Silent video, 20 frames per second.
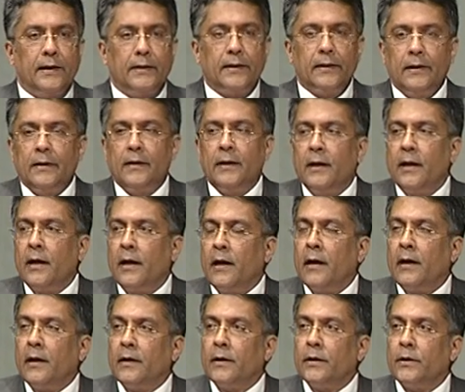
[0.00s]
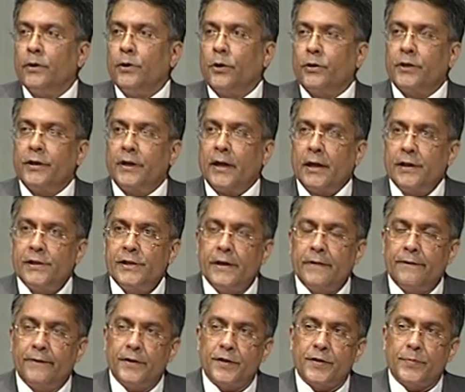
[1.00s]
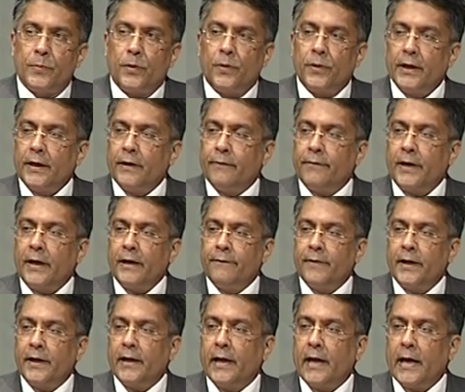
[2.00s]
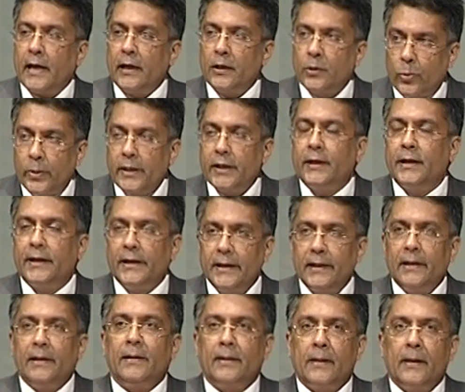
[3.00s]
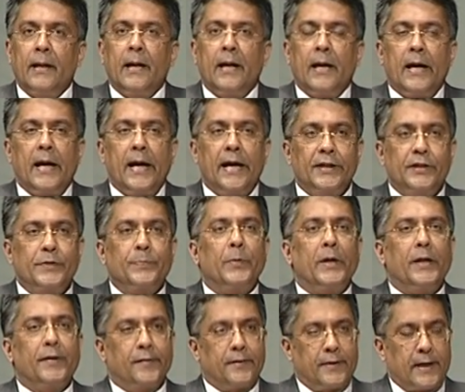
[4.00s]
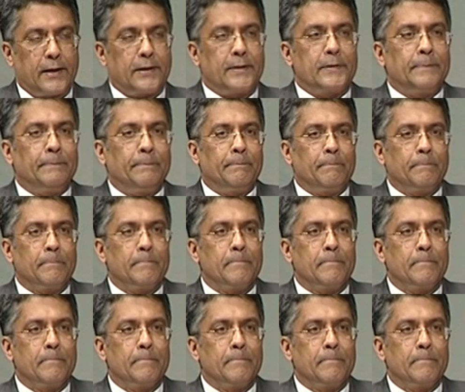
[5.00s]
I think Dr. Rajiv this morning very, very eloquently expressed that.